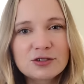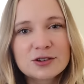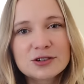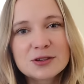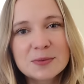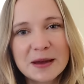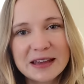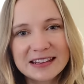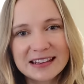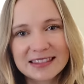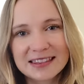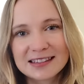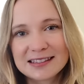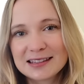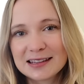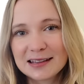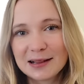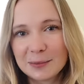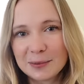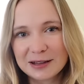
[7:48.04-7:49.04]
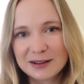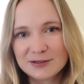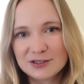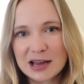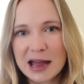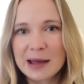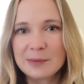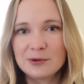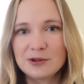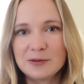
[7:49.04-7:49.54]
for spending this little bit of
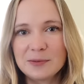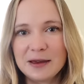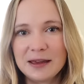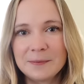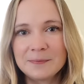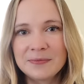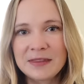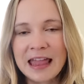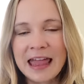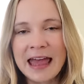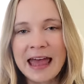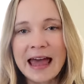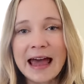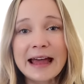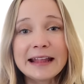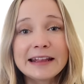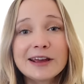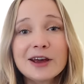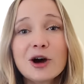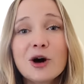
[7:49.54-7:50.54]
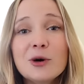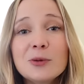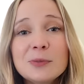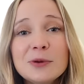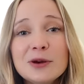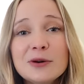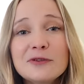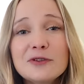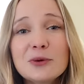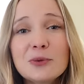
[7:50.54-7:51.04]
time with me. And I
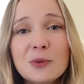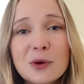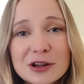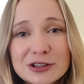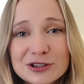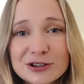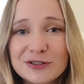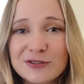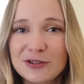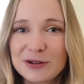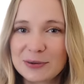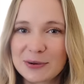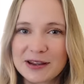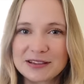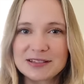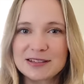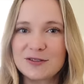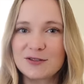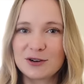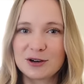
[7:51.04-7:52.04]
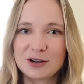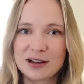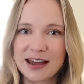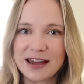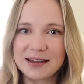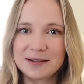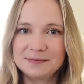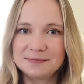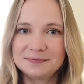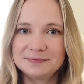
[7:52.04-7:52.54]
hope you have a wonderful rest of your
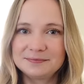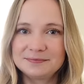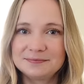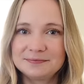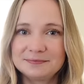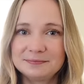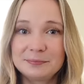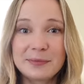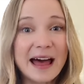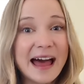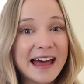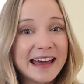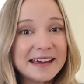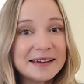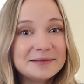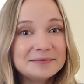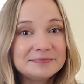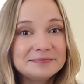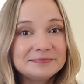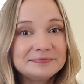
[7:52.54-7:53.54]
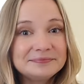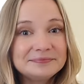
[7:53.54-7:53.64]
day. Bye.